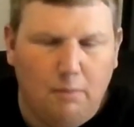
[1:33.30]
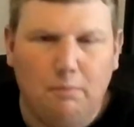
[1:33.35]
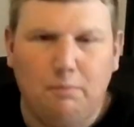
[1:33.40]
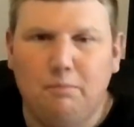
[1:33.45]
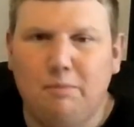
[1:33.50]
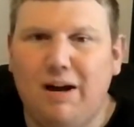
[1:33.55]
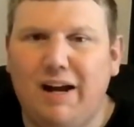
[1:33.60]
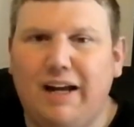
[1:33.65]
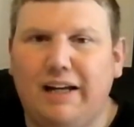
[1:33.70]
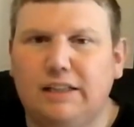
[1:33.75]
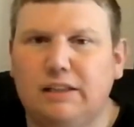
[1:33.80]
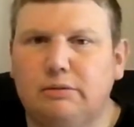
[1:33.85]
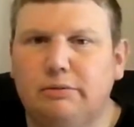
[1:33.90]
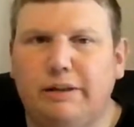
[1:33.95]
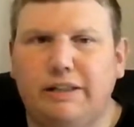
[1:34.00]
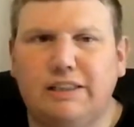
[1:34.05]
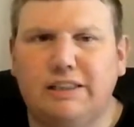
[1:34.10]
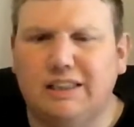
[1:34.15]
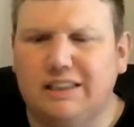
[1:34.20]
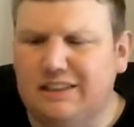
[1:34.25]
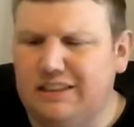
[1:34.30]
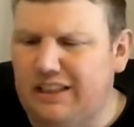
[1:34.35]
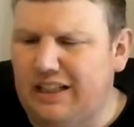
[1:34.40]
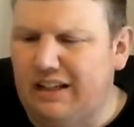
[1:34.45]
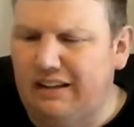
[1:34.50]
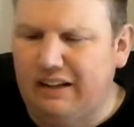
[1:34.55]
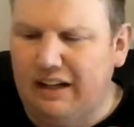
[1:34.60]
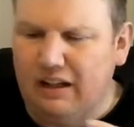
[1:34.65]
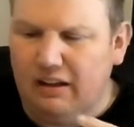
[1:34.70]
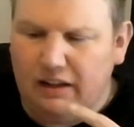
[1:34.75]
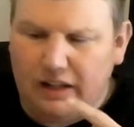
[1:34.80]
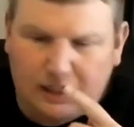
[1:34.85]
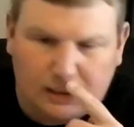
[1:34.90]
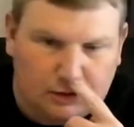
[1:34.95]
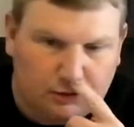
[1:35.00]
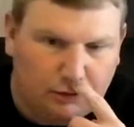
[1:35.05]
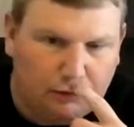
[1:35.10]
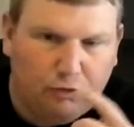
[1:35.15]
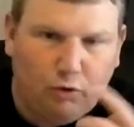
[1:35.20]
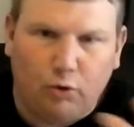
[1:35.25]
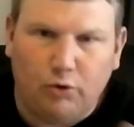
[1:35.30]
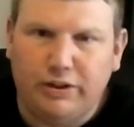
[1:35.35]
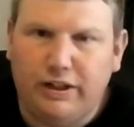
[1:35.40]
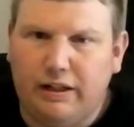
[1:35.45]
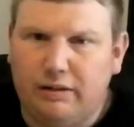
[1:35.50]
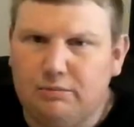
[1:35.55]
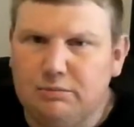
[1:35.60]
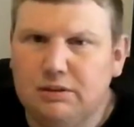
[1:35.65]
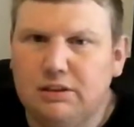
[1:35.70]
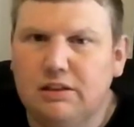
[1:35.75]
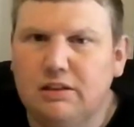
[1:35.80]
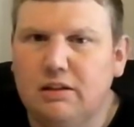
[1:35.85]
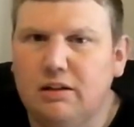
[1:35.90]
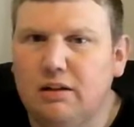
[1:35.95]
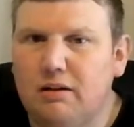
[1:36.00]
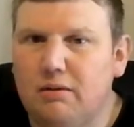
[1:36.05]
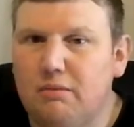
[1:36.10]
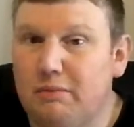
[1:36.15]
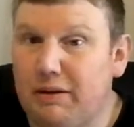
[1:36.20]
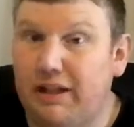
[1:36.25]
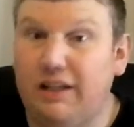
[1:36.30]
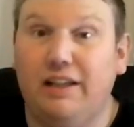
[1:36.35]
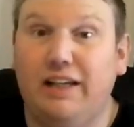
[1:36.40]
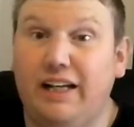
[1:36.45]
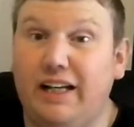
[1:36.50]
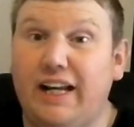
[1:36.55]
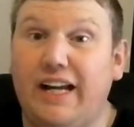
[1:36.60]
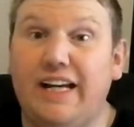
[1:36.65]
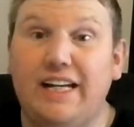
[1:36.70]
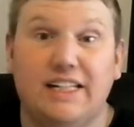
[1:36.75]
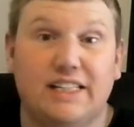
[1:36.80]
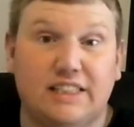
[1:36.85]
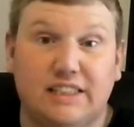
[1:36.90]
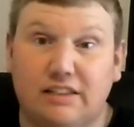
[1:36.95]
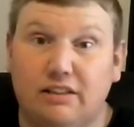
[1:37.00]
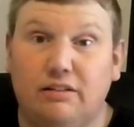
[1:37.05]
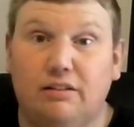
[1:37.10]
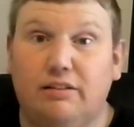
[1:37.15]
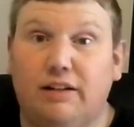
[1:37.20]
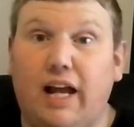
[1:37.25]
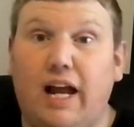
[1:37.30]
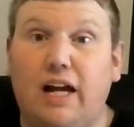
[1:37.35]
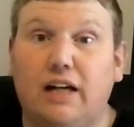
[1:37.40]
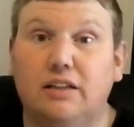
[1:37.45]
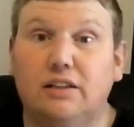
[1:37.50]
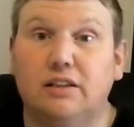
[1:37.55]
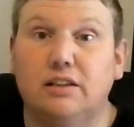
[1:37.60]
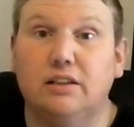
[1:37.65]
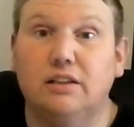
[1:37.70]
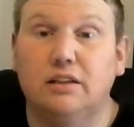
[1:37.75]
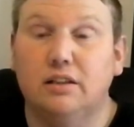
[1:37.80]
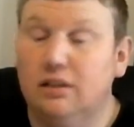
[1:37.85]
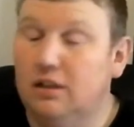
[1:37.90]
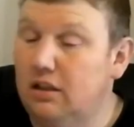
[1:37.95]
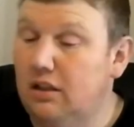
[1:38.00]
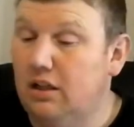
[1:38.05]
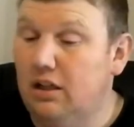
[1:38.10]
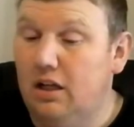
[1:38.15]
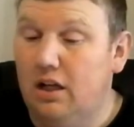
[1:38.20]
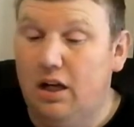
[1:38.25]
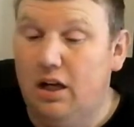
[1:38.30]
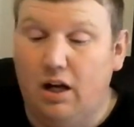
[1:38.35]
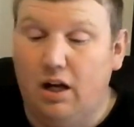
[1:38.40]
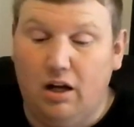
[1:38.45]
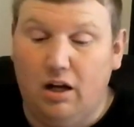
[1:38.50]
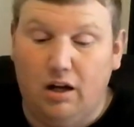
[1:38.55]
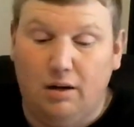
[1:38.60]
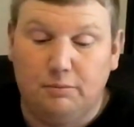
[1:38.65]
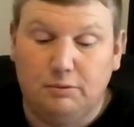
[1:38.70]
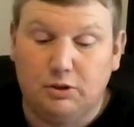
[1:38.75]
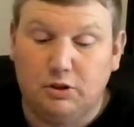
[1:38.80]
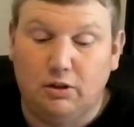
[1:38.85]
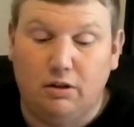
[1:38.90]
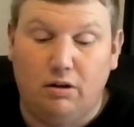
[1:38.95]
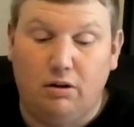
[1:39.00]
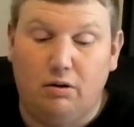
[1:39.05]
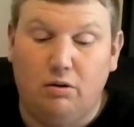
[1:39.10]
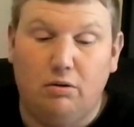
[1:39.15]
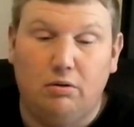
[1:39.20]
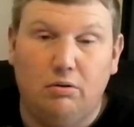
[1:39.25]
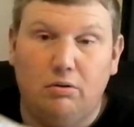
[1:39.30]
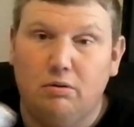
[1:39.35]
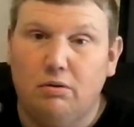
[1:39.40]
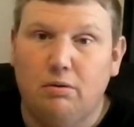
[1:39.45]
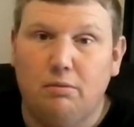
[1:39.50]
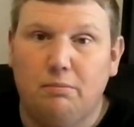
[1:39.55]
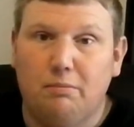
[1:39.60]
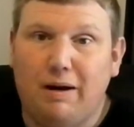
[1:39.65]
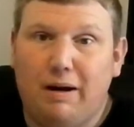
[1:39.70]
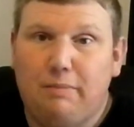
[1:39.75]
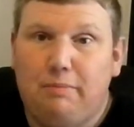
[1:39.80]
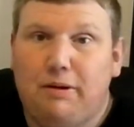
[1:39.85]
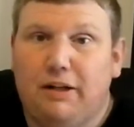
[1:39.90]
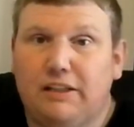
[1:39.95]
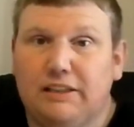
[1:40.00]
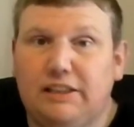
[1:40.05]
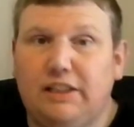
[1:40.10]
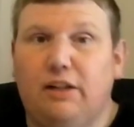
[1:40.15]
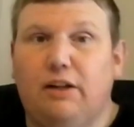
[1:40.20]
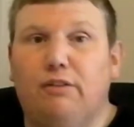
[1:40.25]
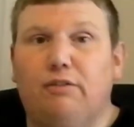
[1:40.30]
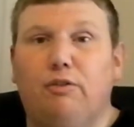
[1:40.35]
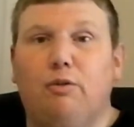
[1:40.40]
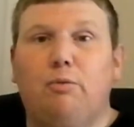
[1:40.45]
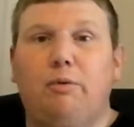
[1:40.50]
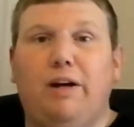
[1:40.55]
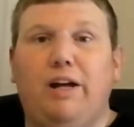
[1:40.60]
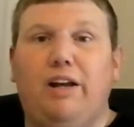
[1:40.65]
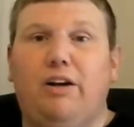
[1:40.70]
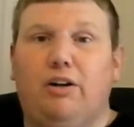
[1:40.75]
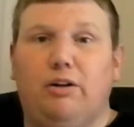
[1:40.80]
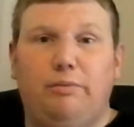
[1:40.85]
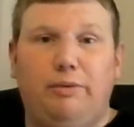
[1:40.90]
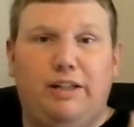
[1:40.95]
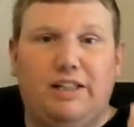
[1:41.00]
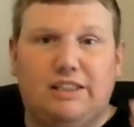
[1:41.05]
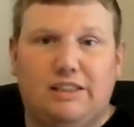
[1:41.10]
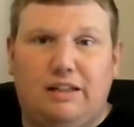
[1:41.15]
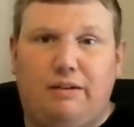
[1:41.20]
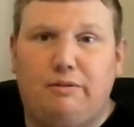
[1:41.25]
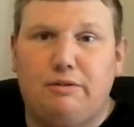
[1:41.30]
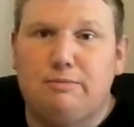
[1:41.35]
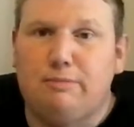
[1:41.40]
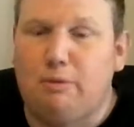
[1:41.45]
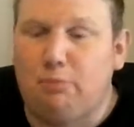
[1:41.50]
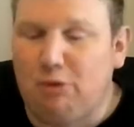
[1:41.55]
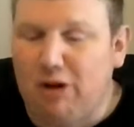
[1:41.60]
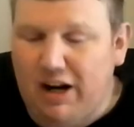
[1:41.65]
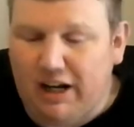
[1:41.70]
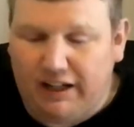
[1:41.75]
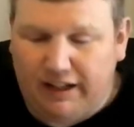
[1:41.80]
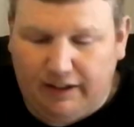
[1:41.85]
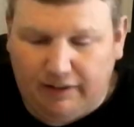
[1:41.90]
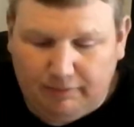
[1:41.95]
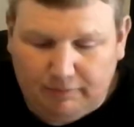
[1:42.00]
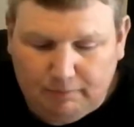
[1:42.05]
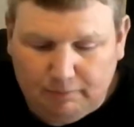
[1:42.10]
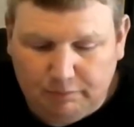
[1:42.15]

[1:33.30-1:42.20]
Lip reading: my Sweet 16, I think I lost three or four teams. My Elite 8 is still intact. So my picks here for win are going to be the same as my bracket.